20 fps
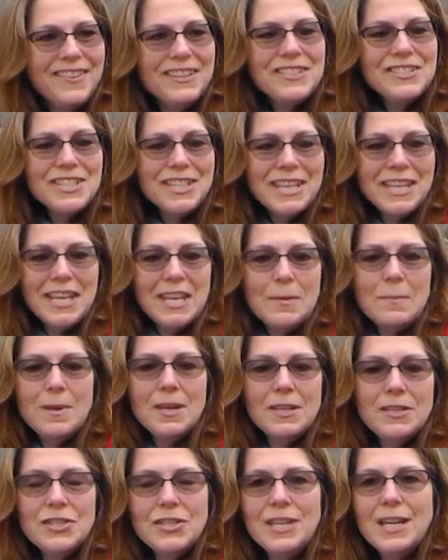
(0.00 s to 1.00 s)
When she came
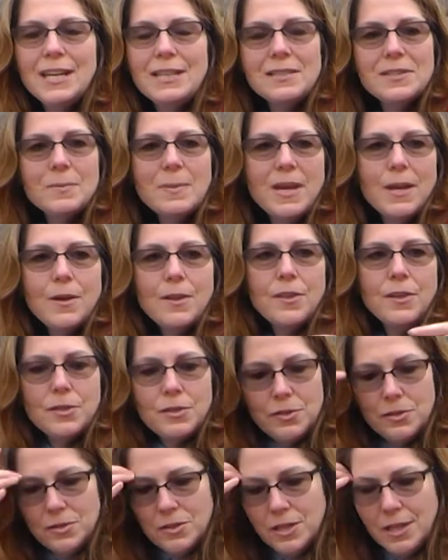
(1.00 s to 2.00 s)
in, she had some health
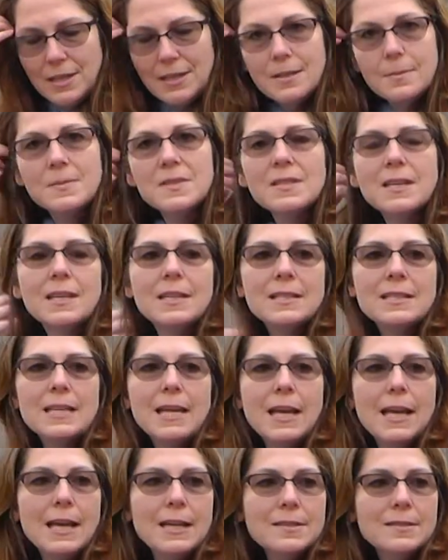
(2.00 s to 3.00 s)
issues. She had some skin
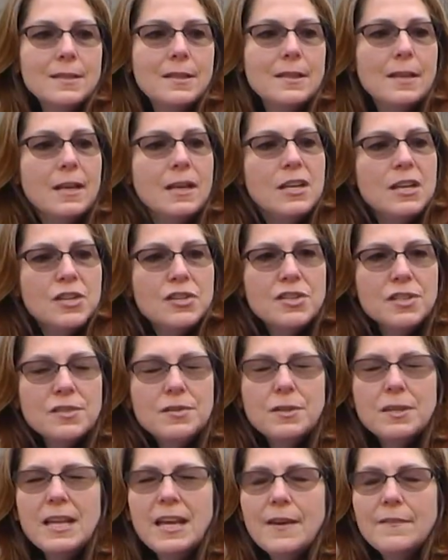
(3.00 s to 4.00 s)
tags, and she's
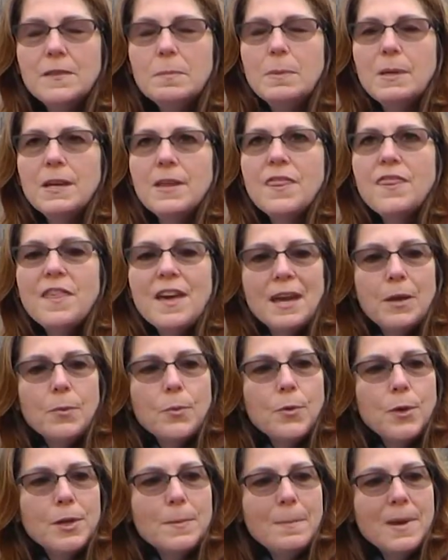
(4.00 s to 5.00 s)
going to have to be on
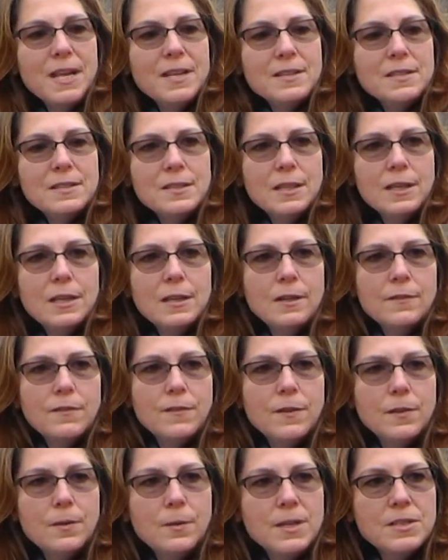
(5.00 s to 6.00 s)
thyroid medicine for
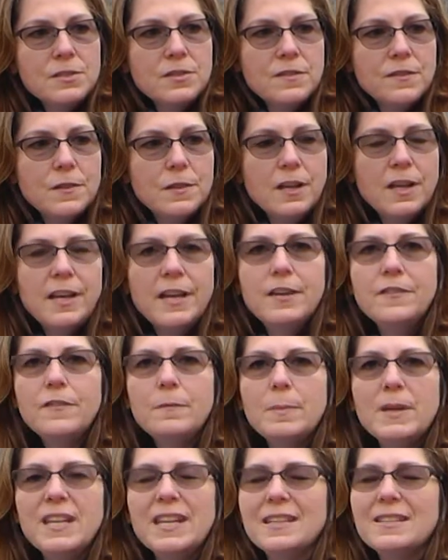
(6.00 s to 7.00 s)
uh-huh. the rest of her life.
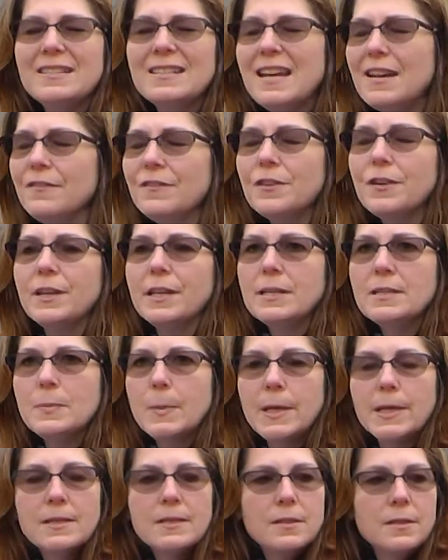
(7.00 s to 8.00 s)
But it's not very
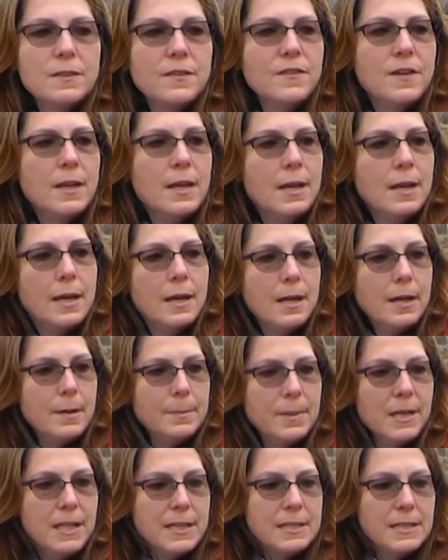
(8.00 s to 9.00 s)
expensive. Um,
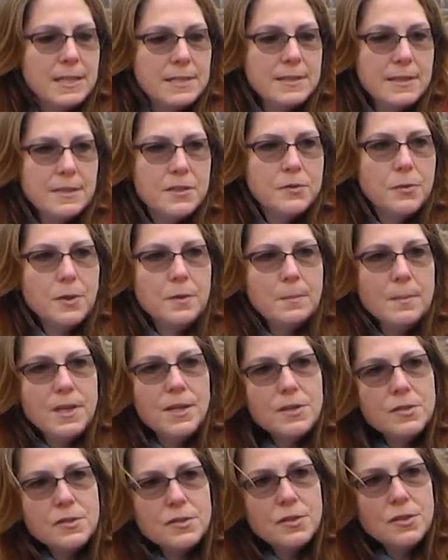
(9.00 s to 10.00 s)
it's easy to
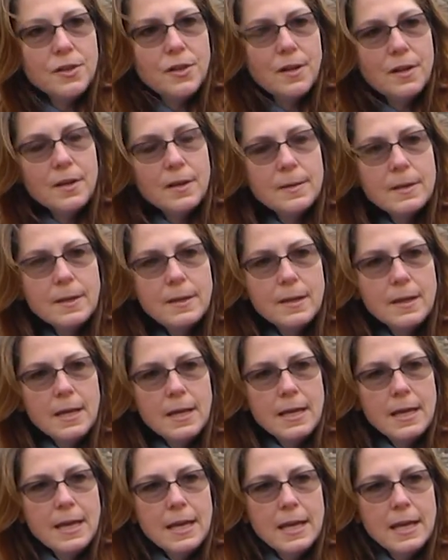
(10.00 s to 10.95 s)
administer. Uh-huh.